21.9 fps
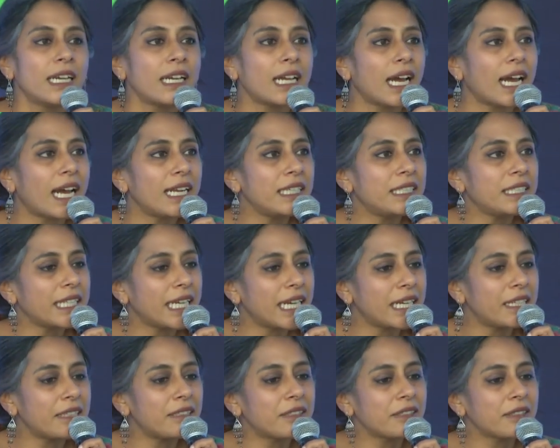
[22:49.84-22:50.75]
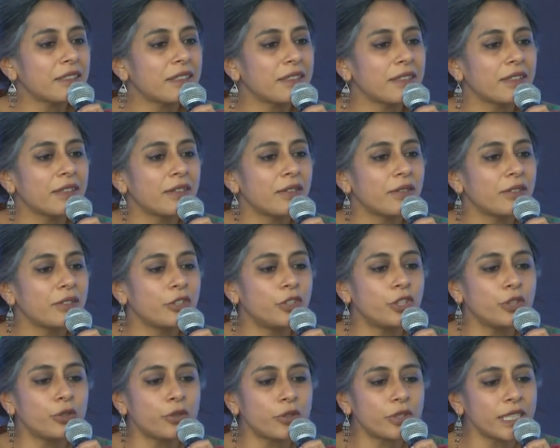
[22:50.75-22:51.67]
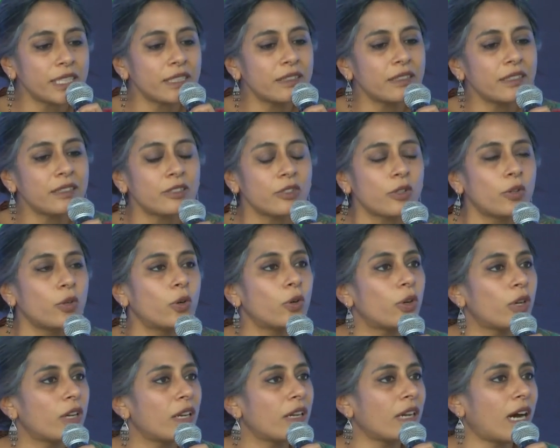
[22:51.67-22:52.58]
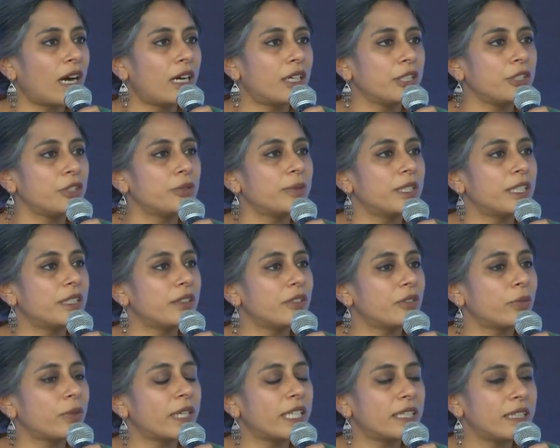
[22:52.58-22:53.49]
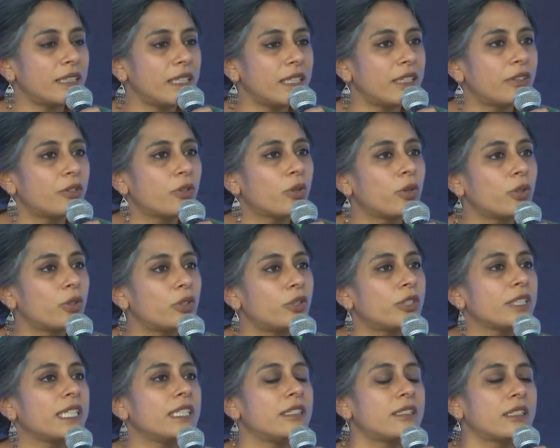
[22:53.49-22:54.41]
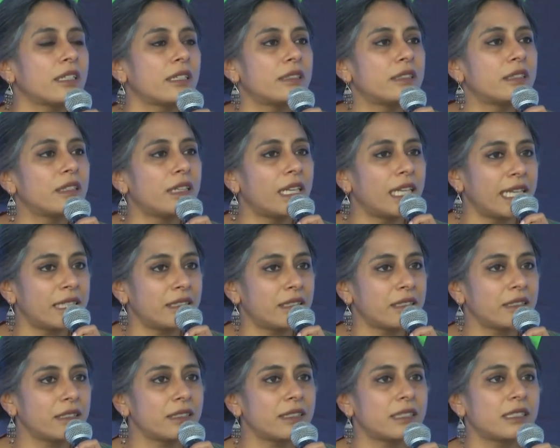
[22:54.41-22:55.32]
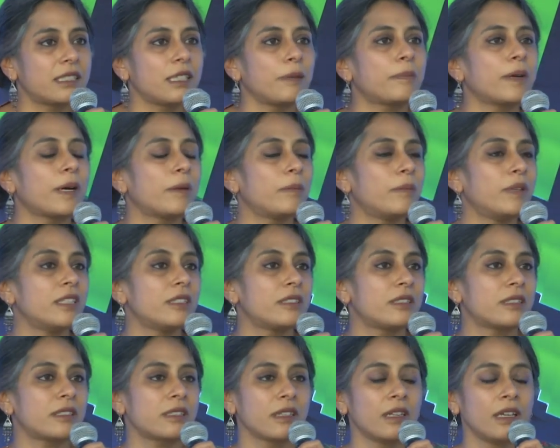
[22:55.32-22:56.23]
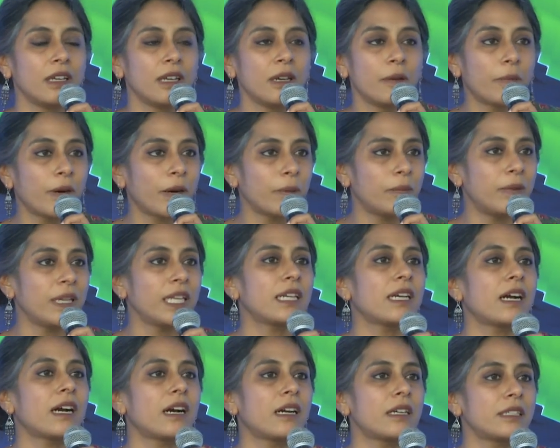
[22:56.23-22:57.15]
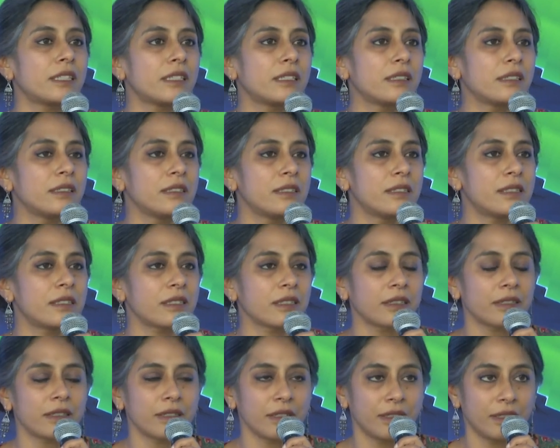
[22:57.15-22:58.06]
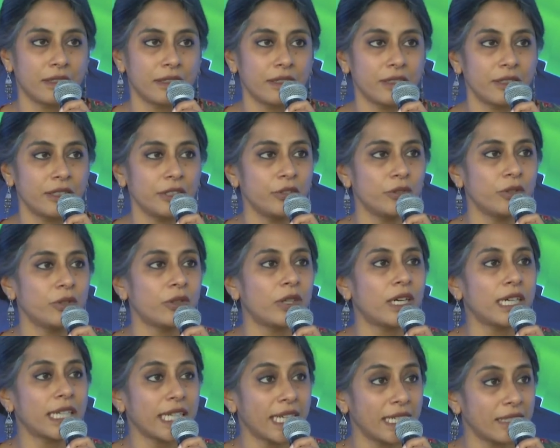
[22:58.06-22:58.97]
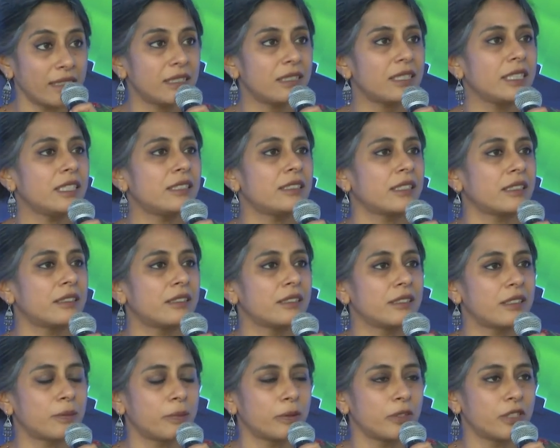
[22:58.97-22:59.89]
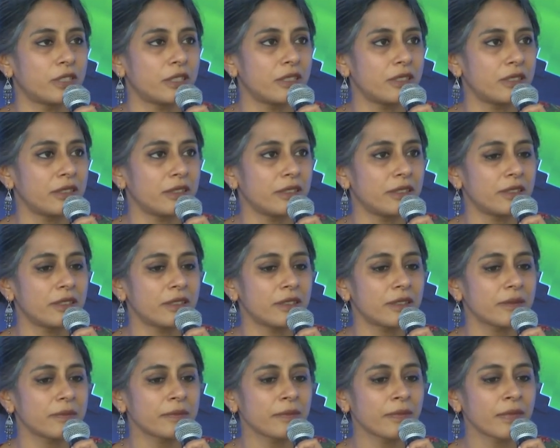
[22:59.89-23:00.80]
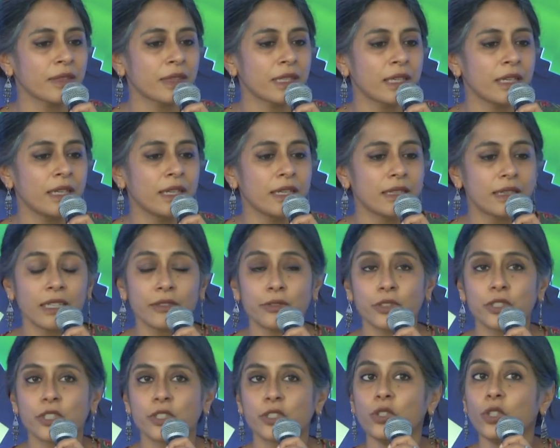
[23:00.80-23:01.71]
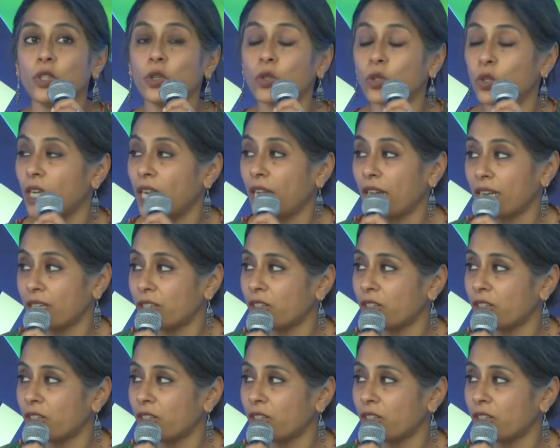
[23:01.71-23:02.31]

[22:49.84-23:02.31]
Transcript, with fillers: And yet, during this whole argument, when they wrote each other letters, they published public articles, uh, you know, against each other's positions, there was no lack